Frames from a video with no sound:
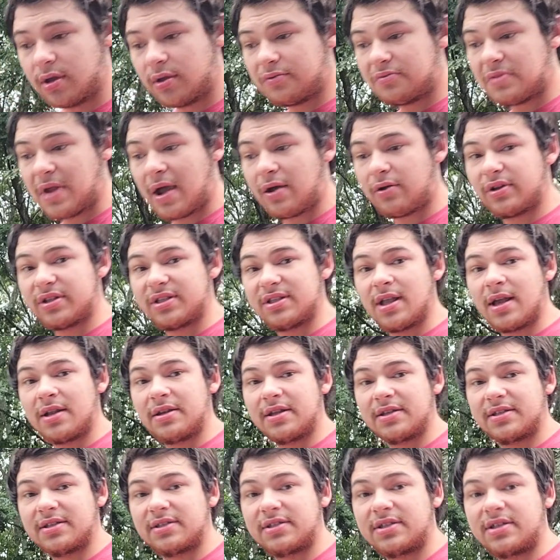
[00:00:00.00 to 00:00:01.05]
Now, it's not
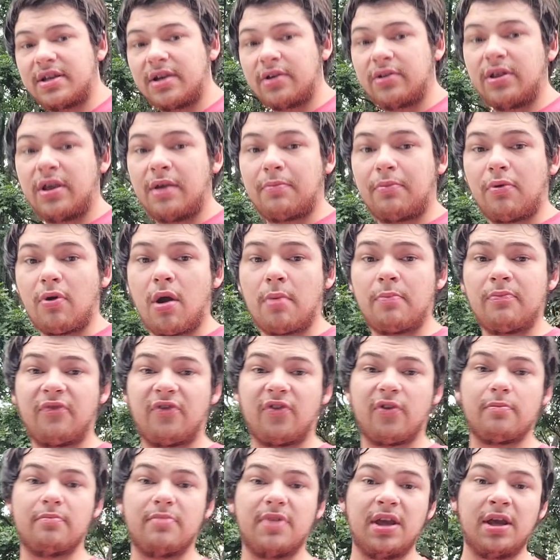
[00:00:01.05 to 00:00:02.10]
necessarily a problem for
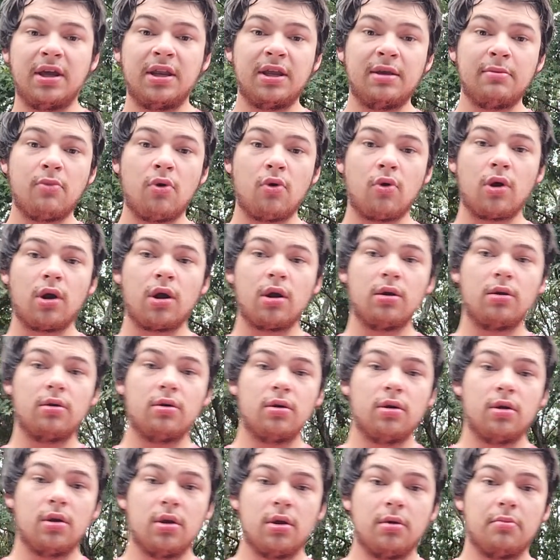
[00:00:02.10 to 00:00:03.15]
me anymore,
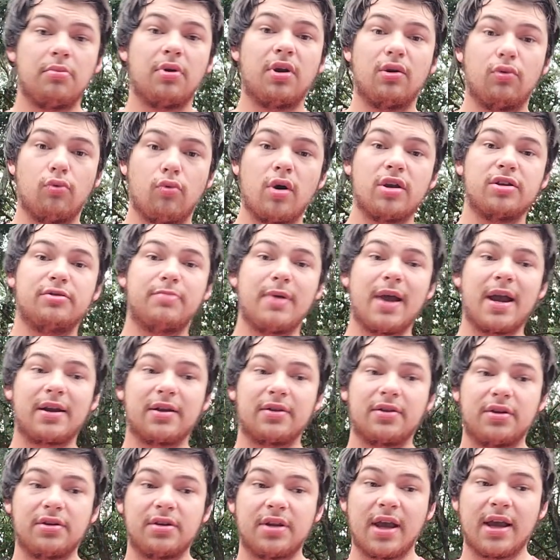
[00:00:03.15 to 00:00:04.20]
but it was back in
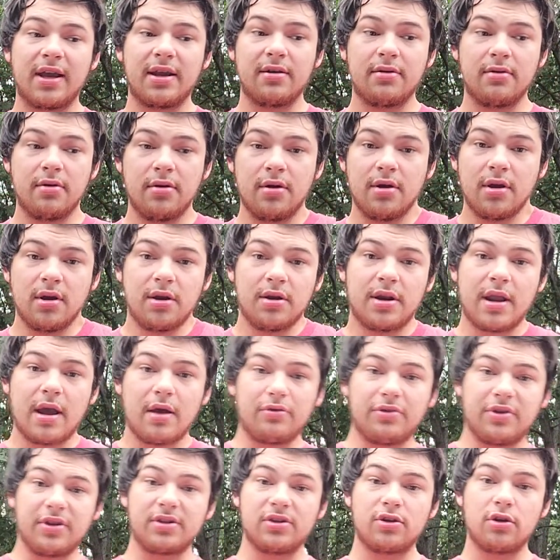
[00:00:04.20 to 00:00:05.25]
the day. Now,
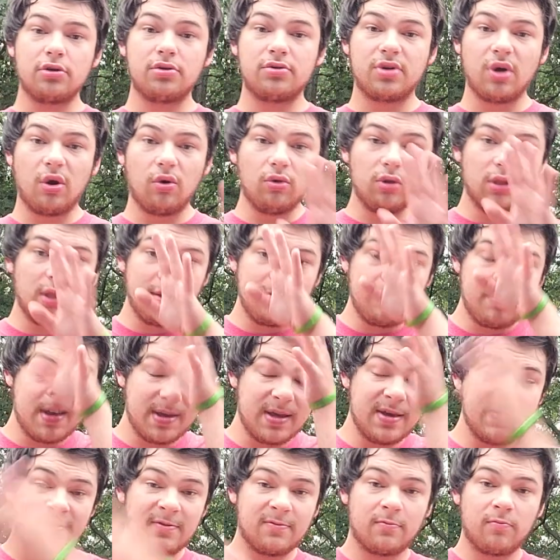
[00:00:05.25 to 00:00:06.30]
this could totally
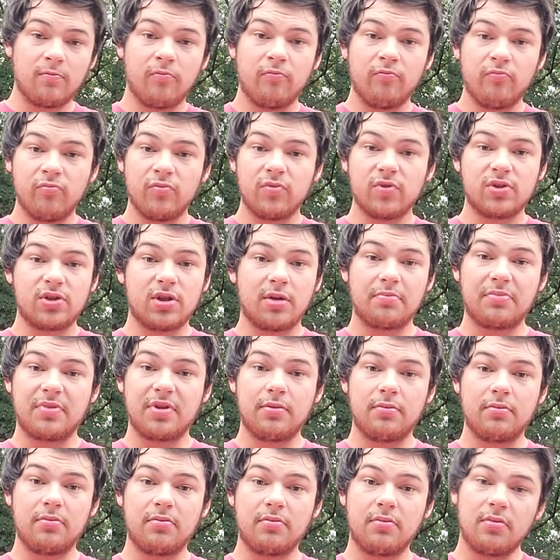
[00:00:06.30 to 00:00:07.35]
be
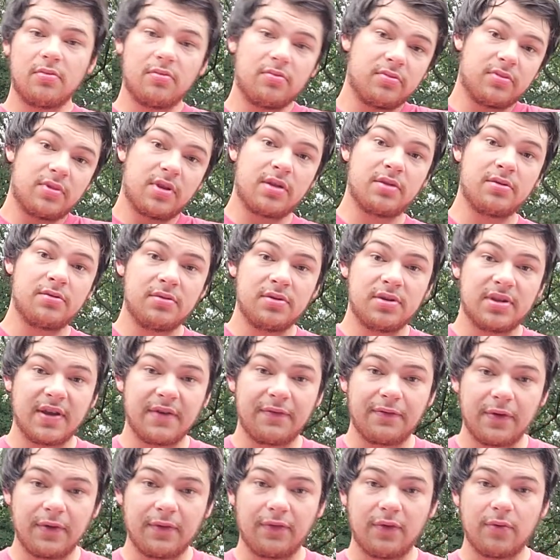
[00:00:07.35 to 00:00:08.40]
something
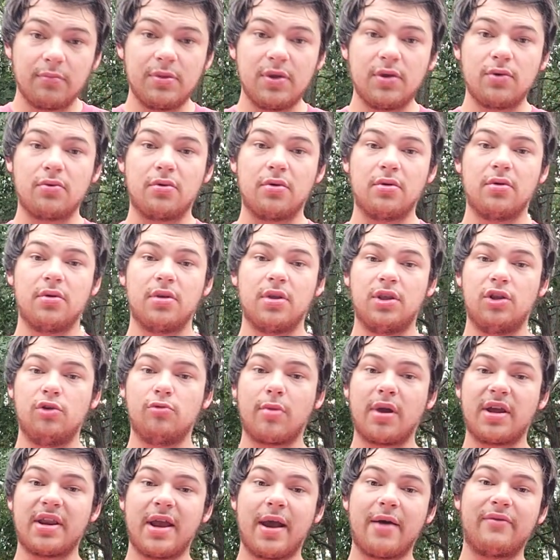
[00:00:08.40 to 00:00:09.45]
different from you. You
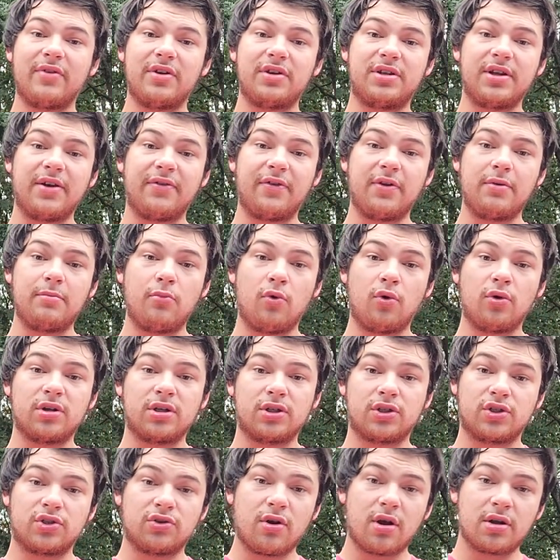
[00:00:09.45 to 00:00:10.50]
might have a different, more
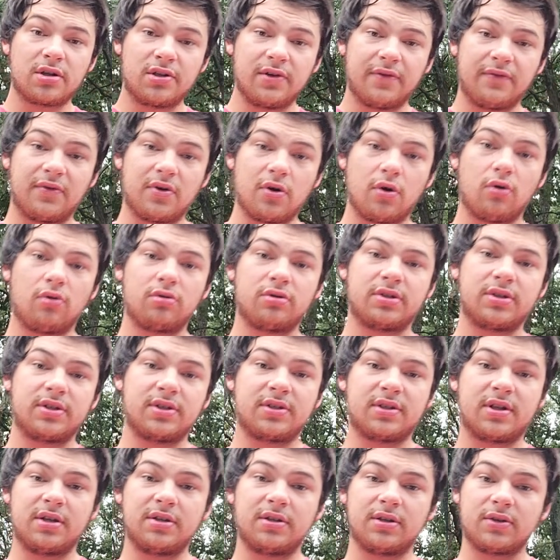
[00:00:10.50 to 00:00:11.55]
destructive
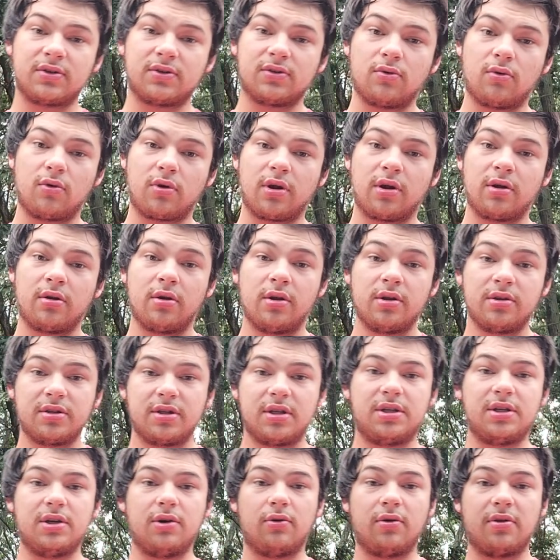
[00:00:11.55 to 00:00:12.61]
coexisting disorder to
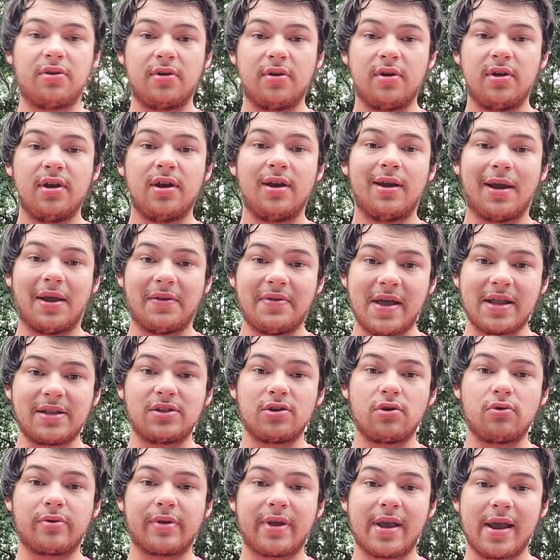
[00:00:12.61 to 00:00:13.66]
deal with, and that's
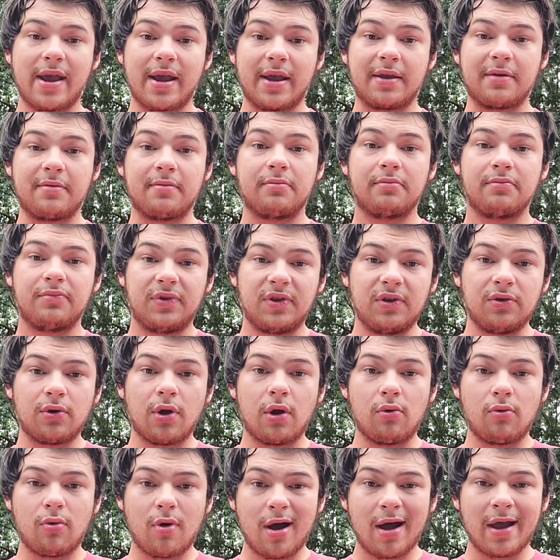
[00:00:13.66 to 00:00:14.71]
okay. Do you know
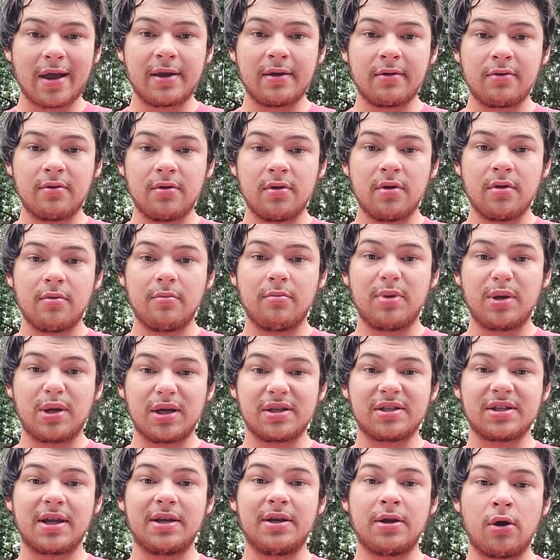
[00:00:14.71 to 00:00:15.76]
why?
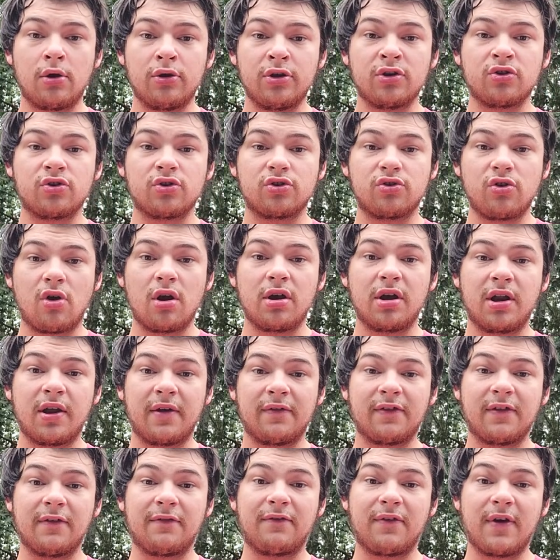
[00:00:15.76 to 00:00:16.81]
Because I know you're strong enough
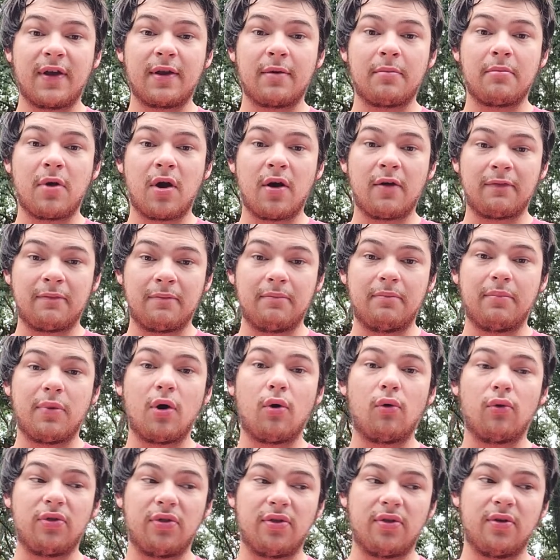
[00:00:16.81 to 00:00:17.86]
to fight them off
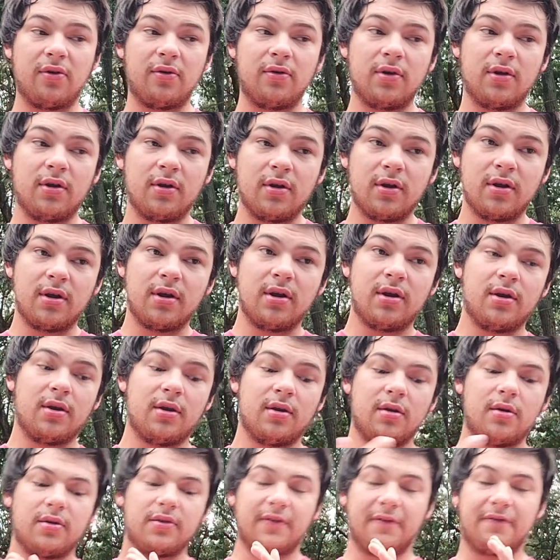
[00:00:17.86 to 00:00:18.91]
both
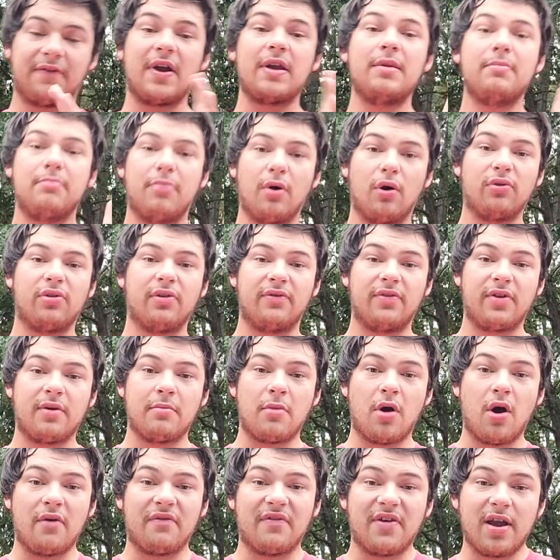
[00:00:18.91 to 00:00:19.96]
fight both of them
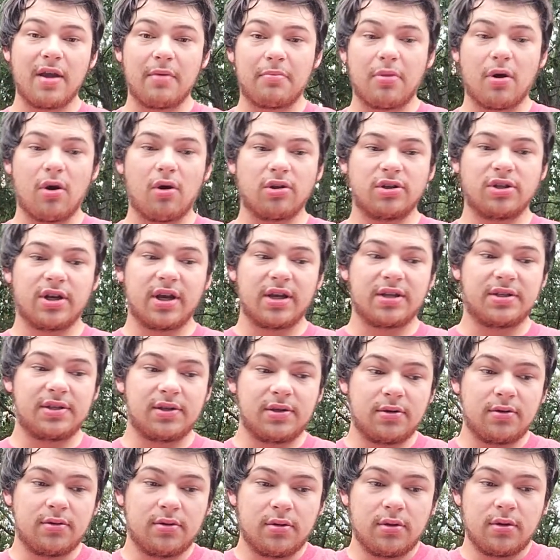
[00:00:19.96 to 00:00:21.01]
off, I apologize.
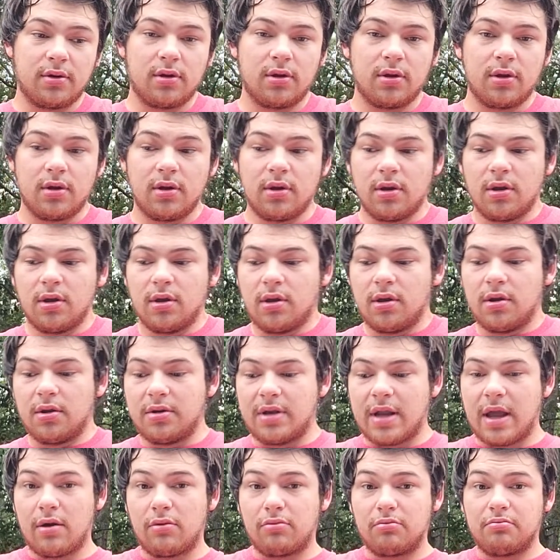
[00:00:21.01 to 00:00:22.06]

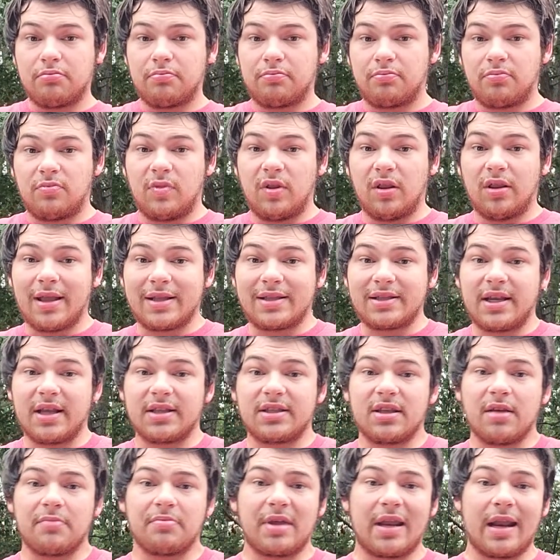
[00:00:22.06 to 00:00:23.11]
Now, let's get
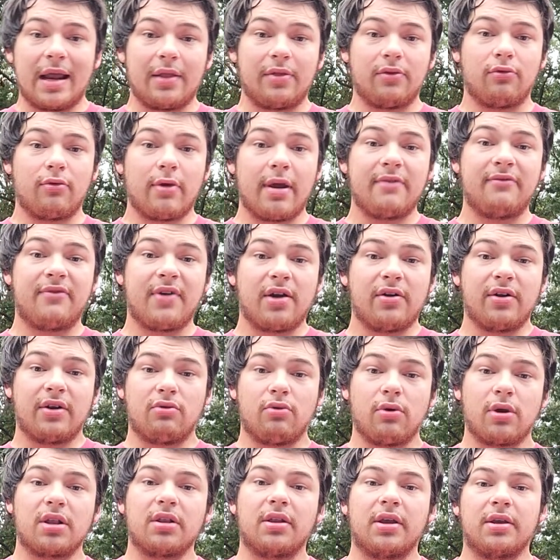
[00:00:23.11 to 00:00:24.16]
something out of the way very
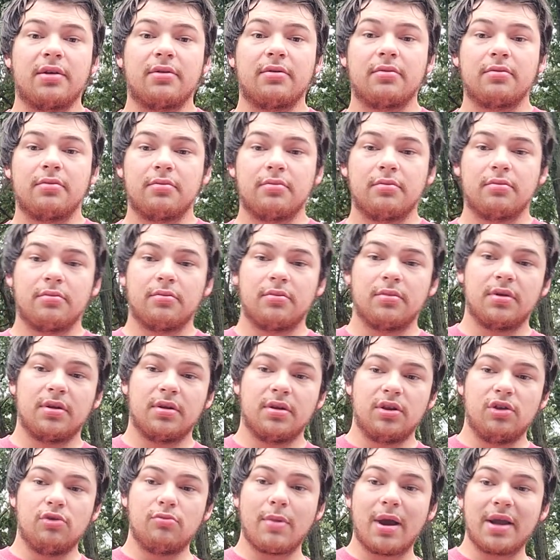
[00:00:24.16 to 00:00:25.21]
quickly.
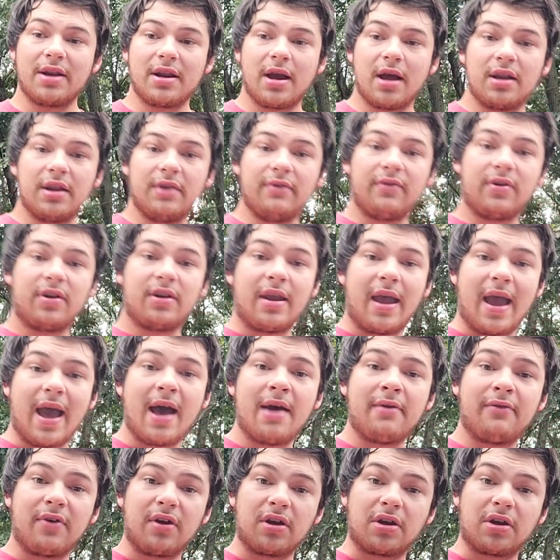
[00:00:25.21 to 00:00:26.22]
You might not even have a